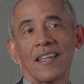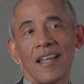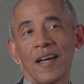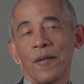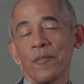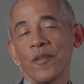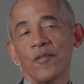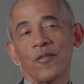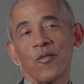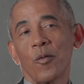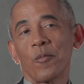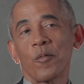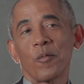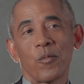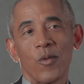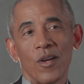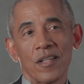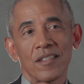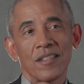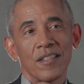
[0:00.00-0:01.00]
and I'm the former
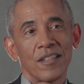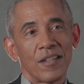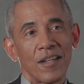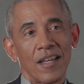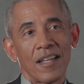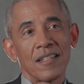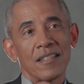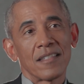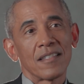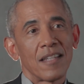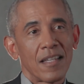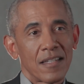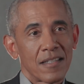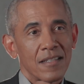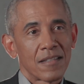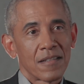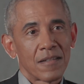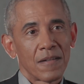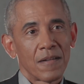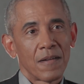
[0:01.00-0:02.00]
president of the United
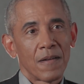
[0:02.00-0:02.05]
States.